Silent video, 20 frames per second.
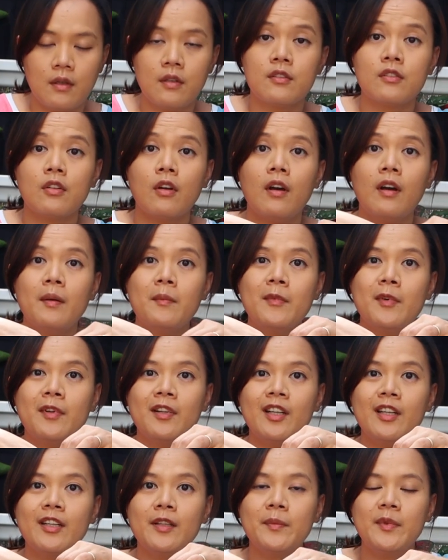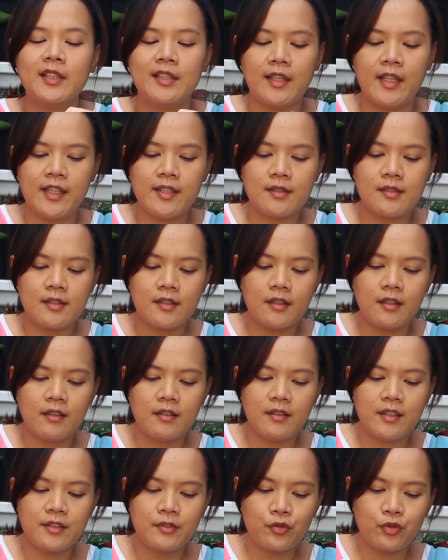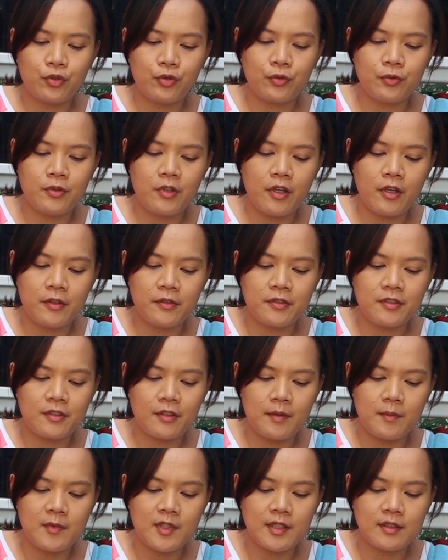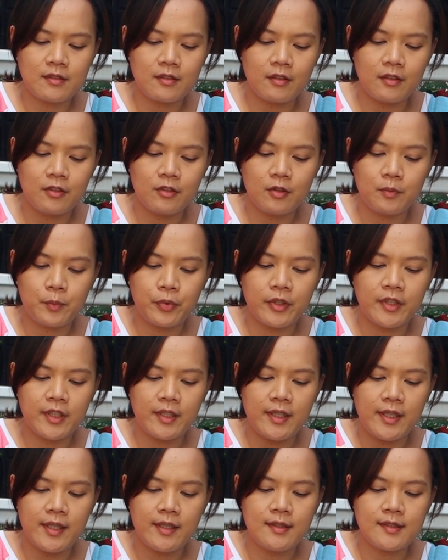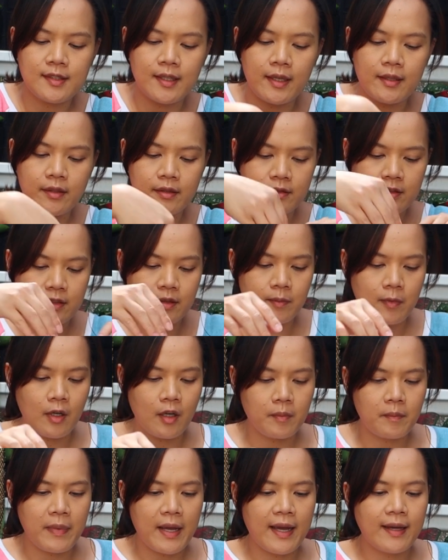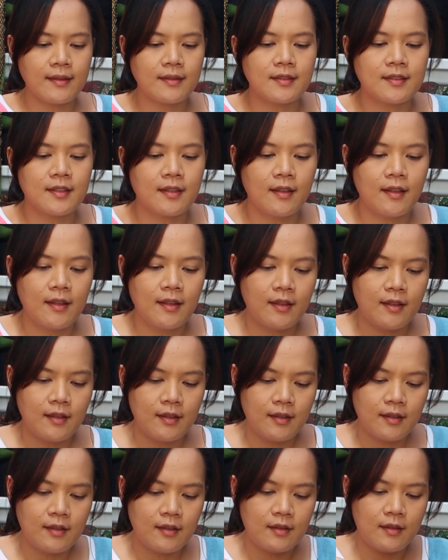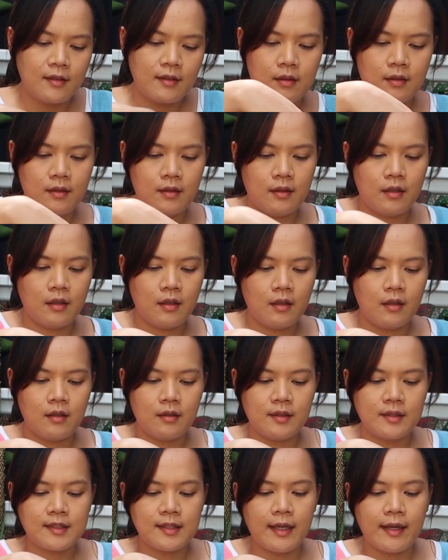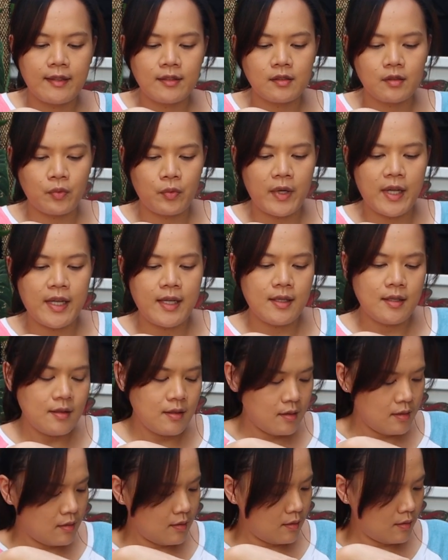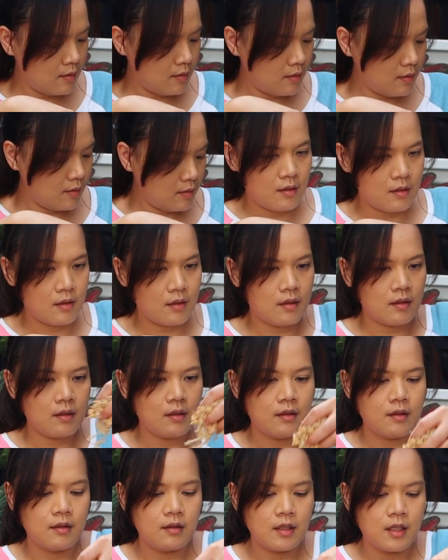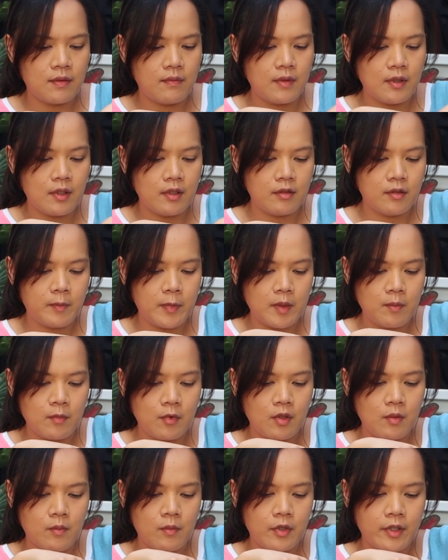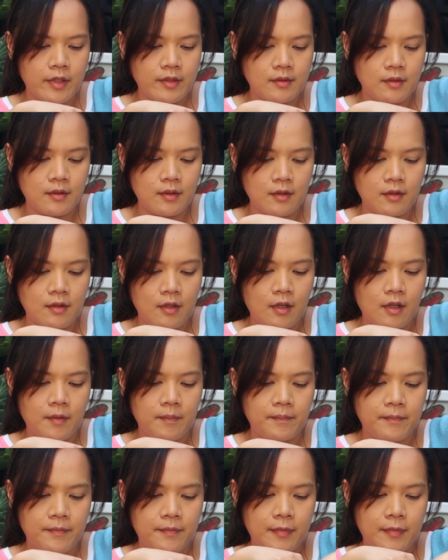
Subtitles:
So I'm a little bit lazy on these two nodes, so I'm just going to put it inside the Ziploc bags on size way. And give it a little bit more moist on the top.